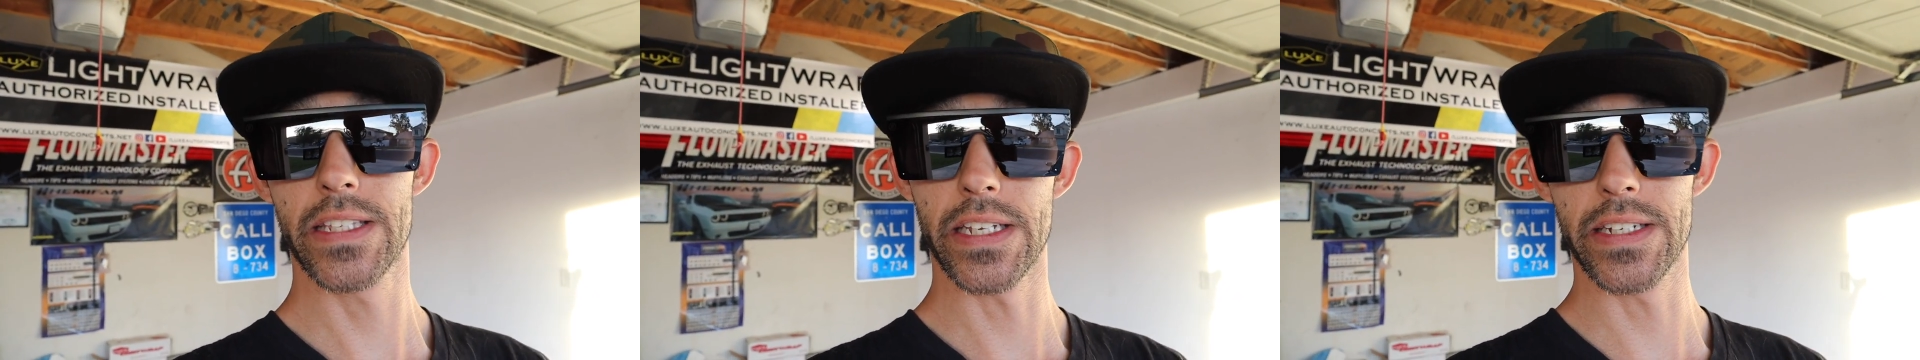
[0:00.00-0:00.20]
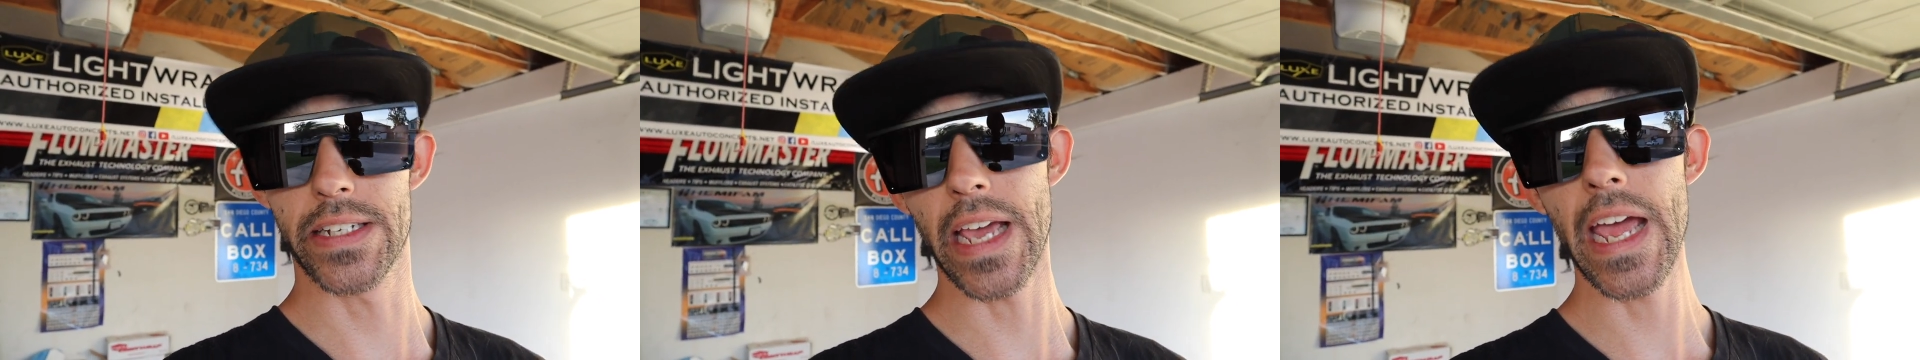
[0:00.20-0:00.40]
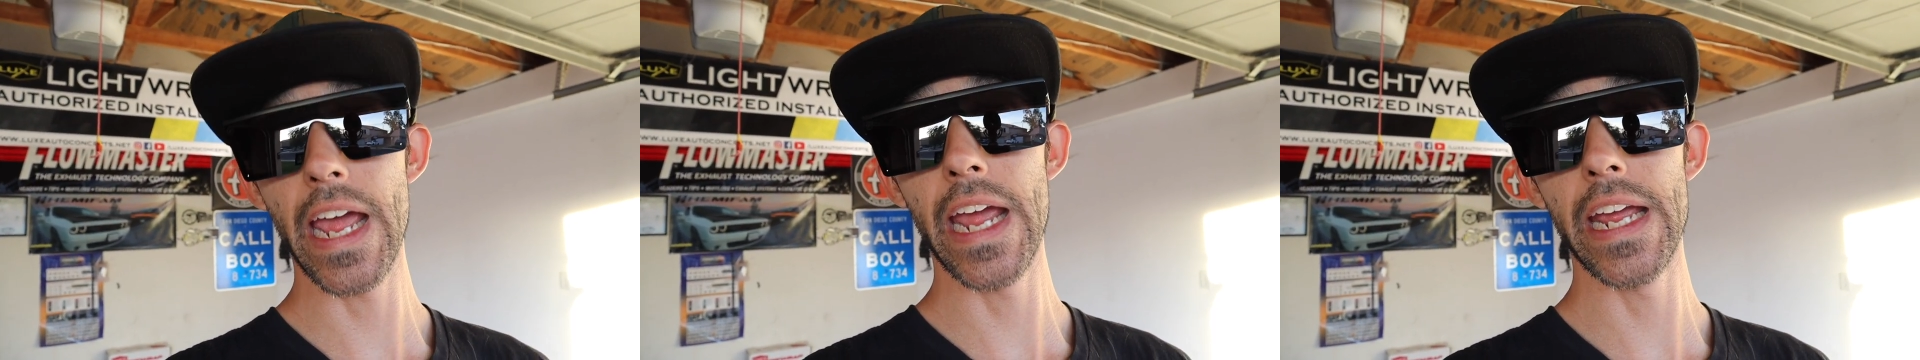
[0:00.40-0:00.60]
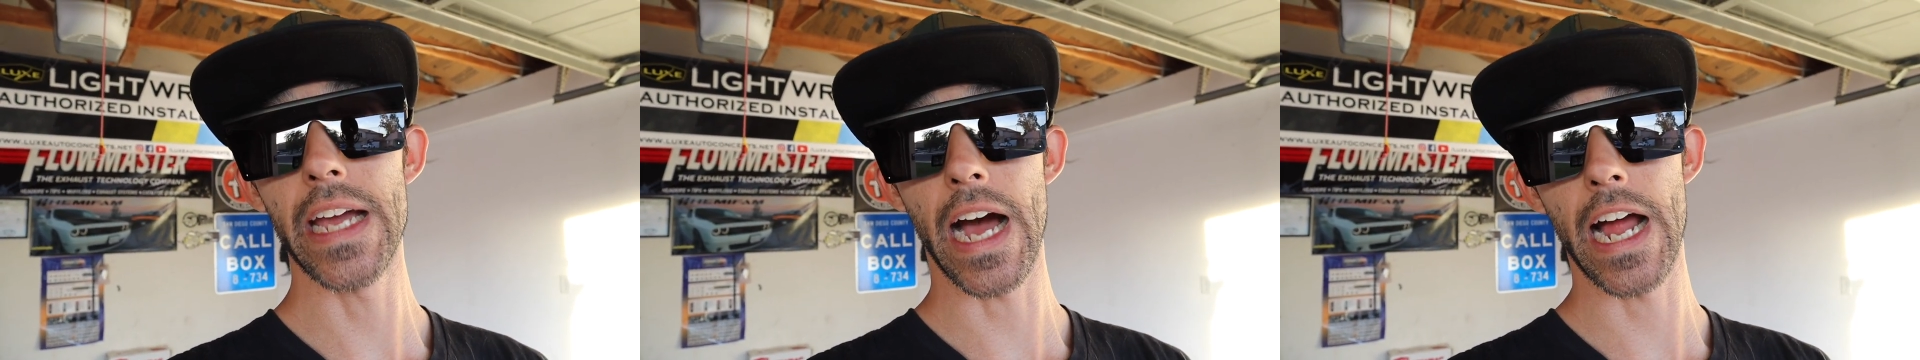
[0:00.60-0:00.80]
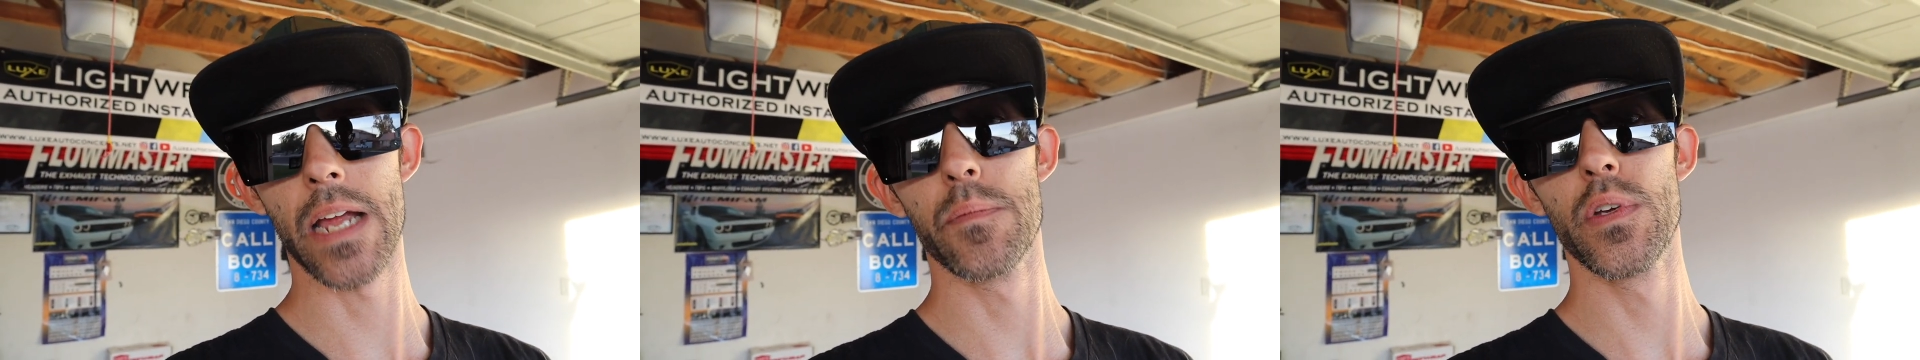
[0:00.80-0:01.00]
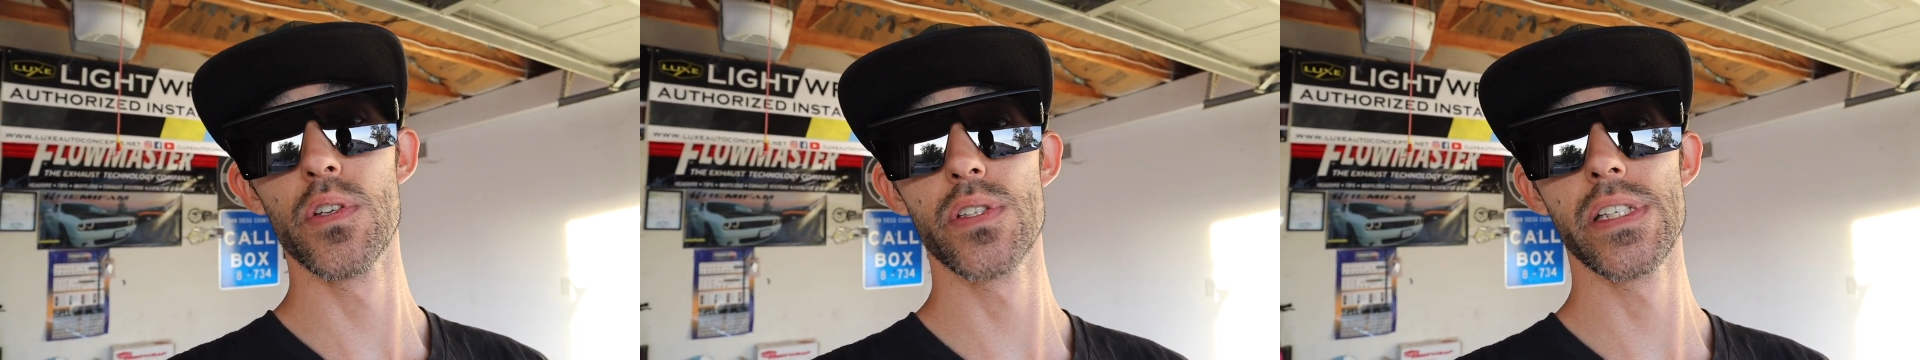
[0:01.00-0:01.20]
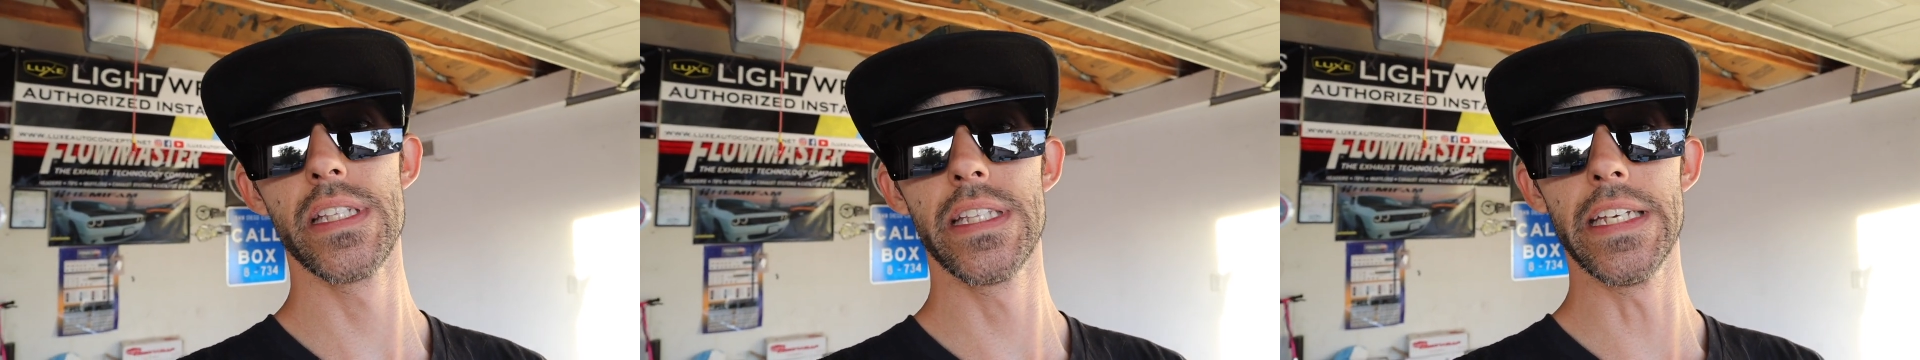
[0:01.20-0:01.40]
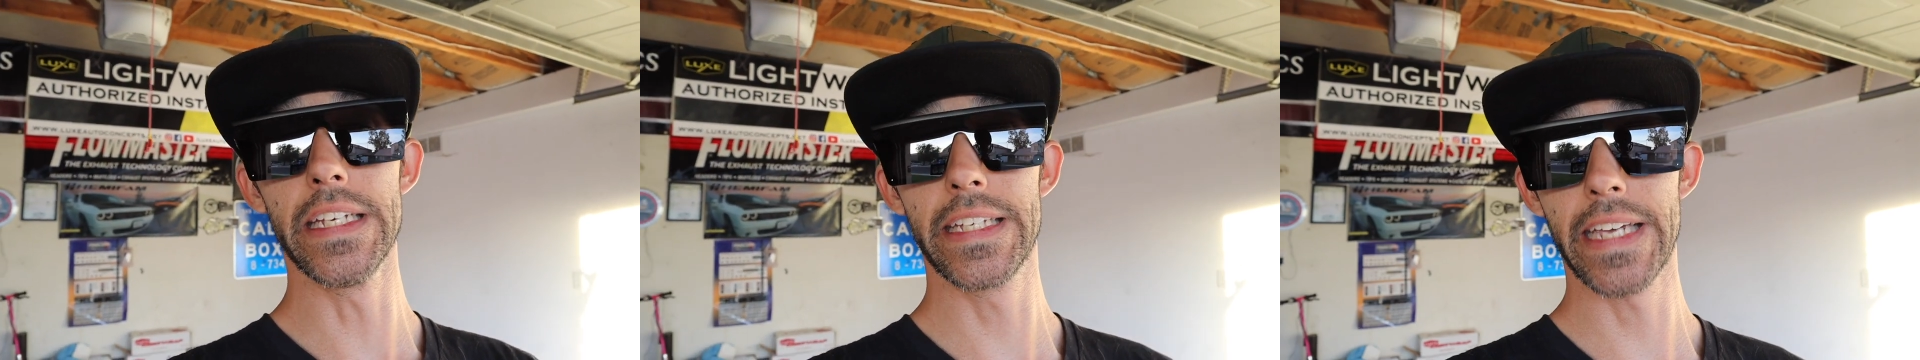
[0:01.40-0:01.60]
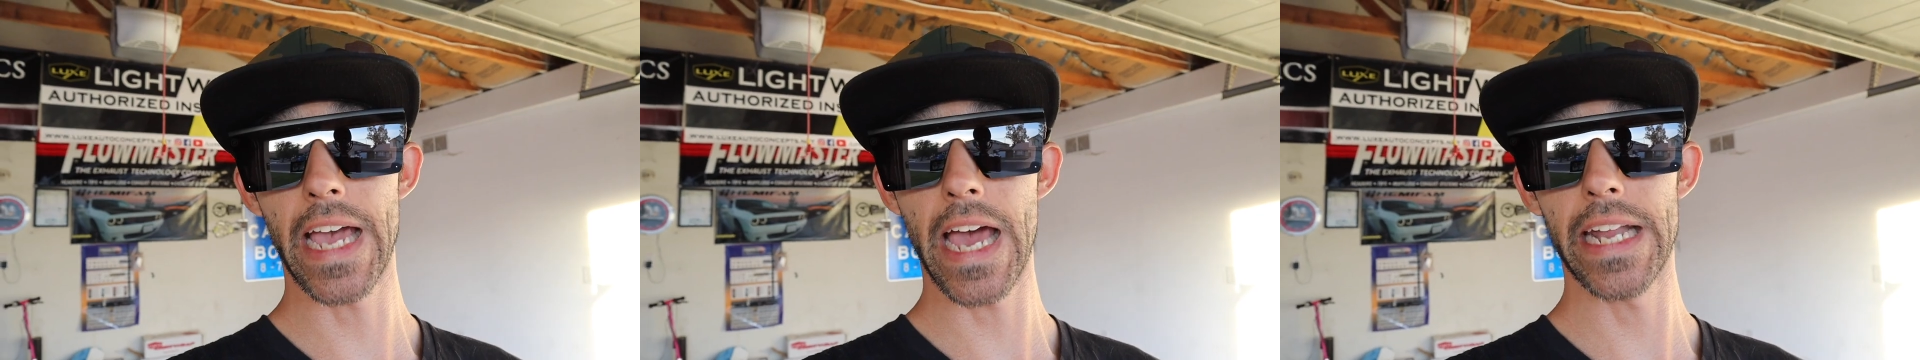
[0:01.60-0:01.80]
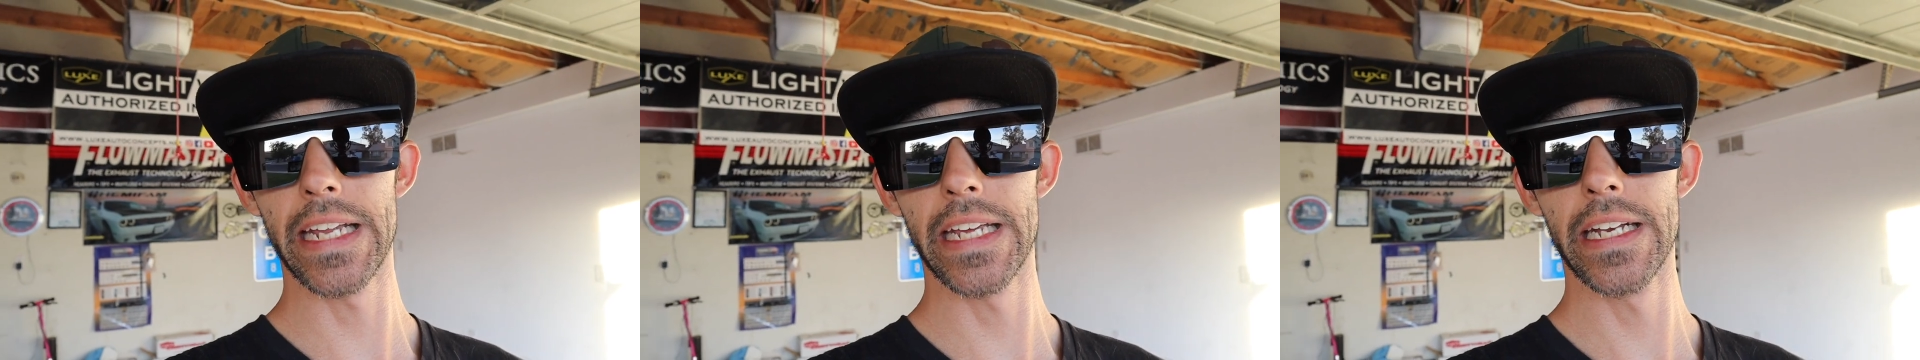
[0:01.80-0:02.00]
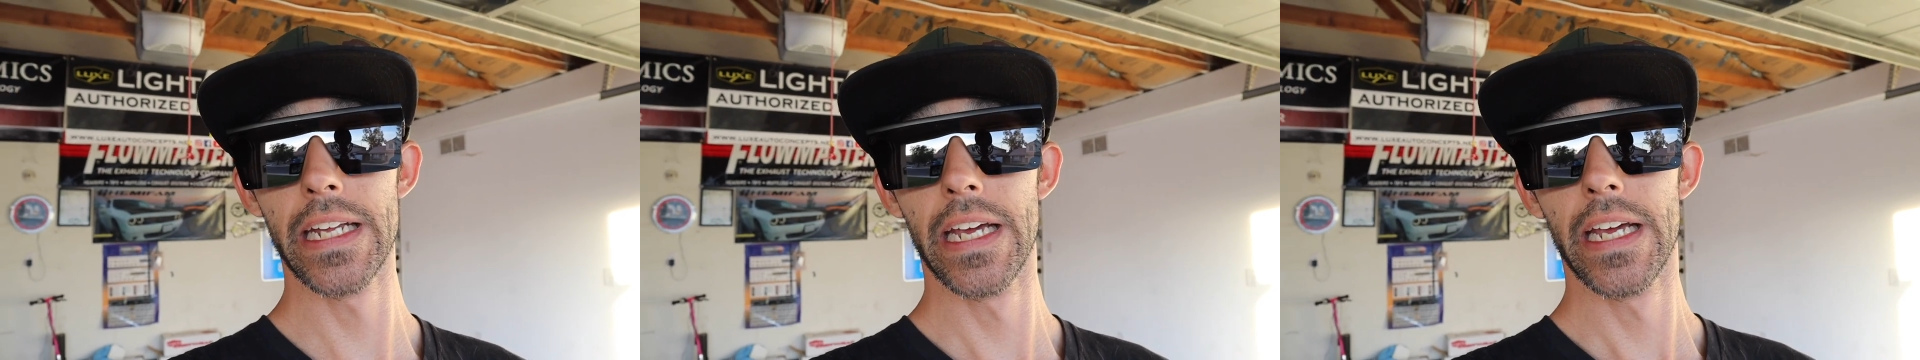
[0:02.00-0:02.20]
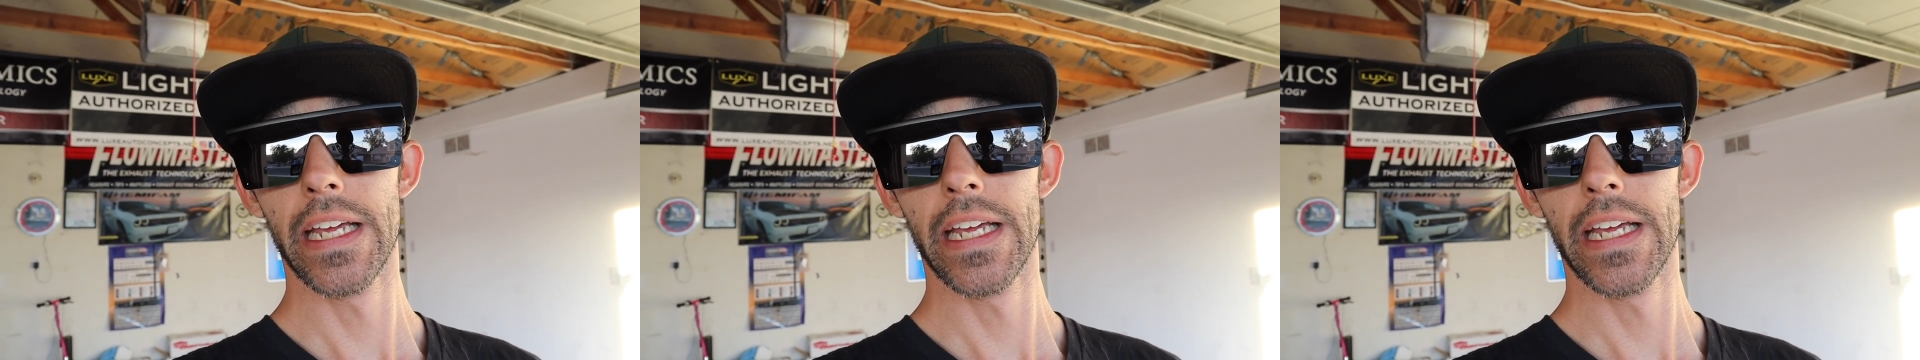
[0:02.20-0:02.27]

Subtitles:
today I am using the Canon